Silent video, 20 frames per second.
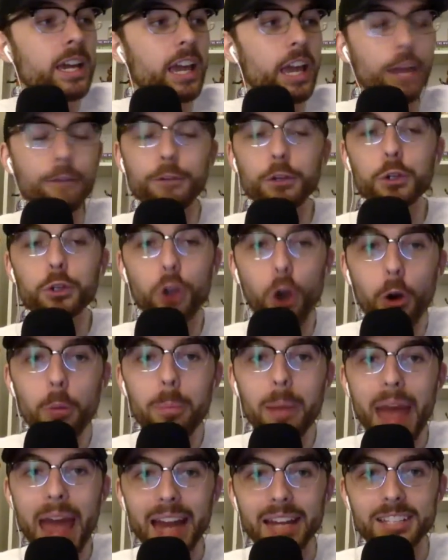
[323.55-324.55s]
If you go
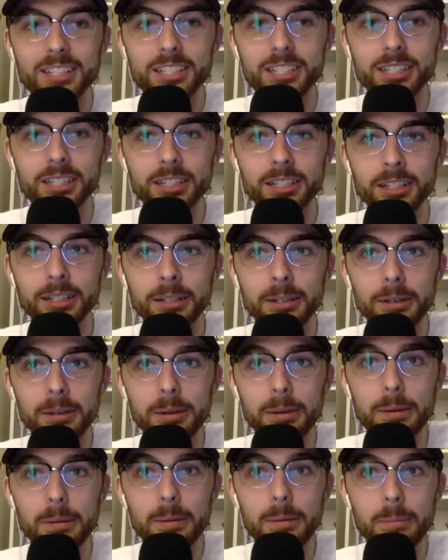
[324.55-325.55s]
back to
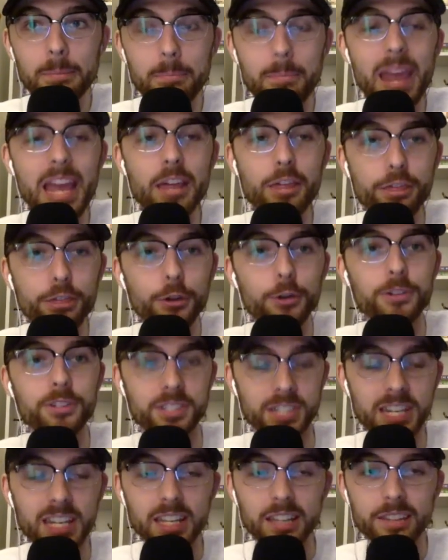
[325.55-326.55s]
May
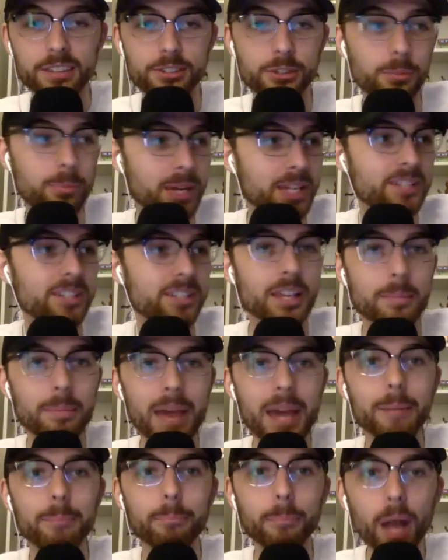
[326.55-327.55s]
13th, so basically
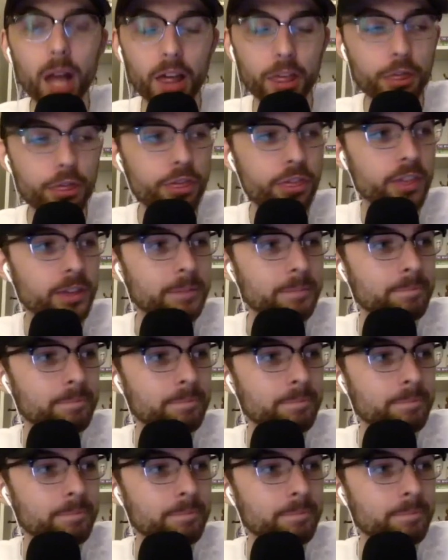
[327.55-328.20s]
about a month,